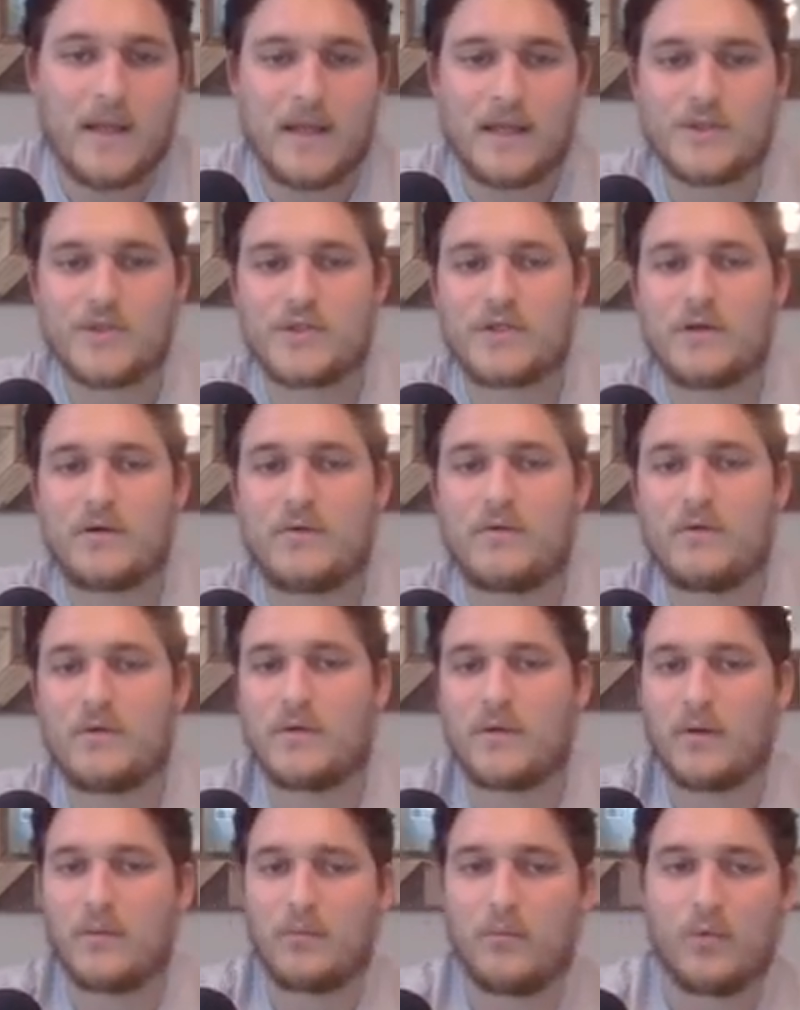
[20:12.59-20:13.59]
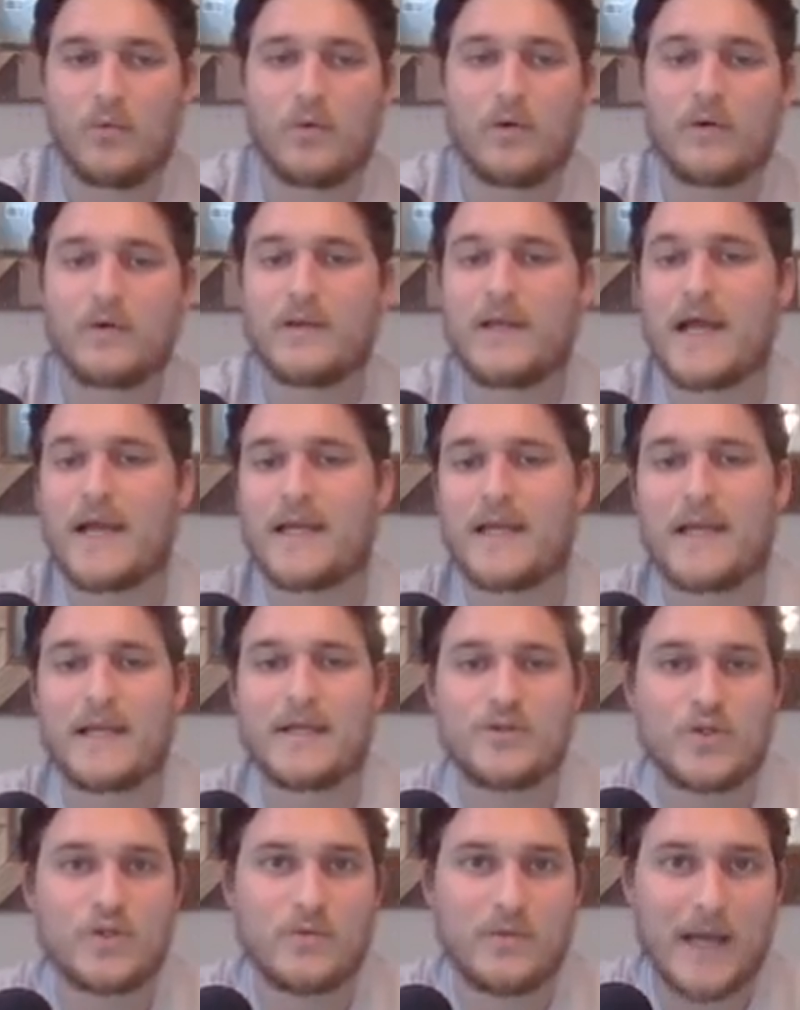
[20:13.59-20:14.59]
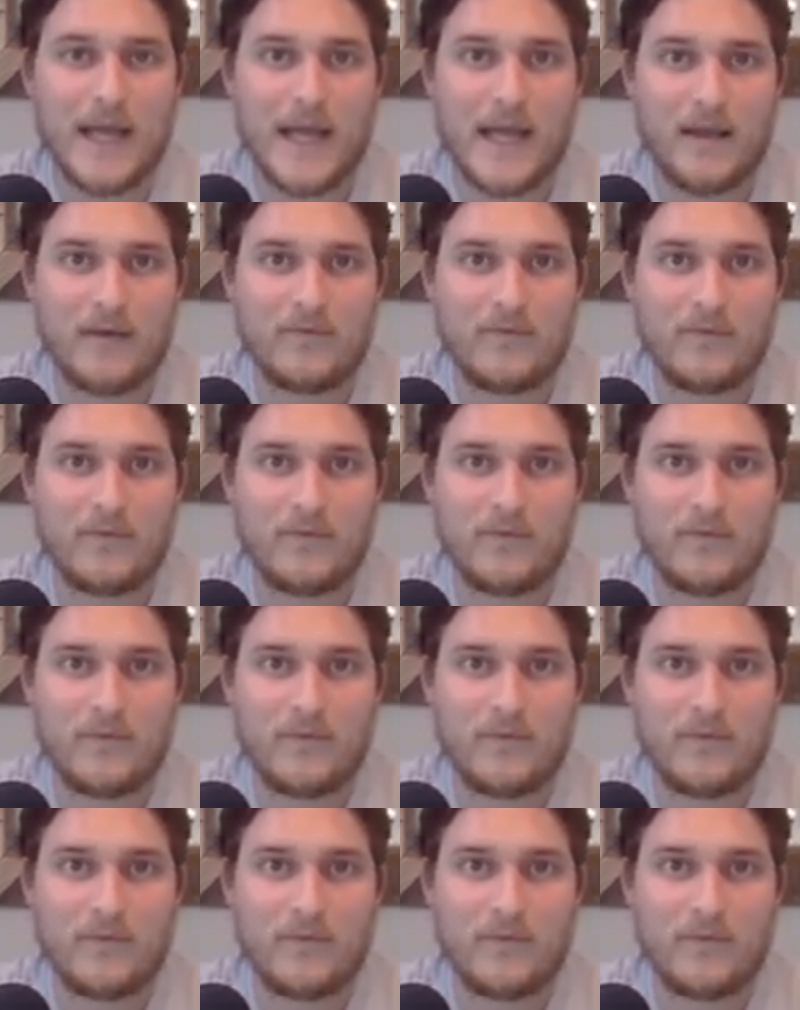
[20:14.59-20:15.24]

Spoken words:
And so the more ligands you have,